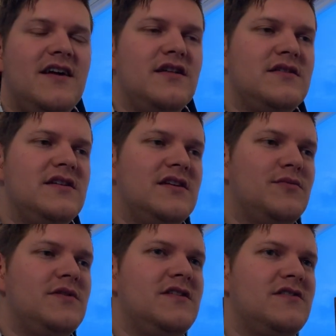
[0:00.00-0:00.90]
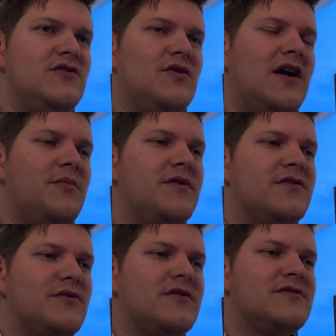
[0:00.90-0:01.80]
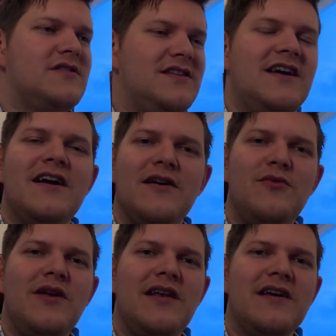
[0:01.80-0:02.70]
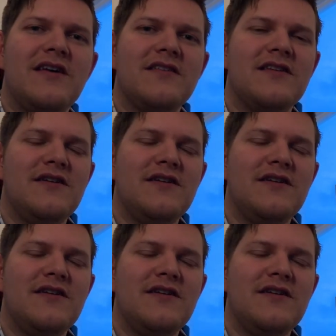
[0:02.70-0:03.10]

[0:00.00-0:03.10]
I think, with this new app and so on. So yeah, I really like it.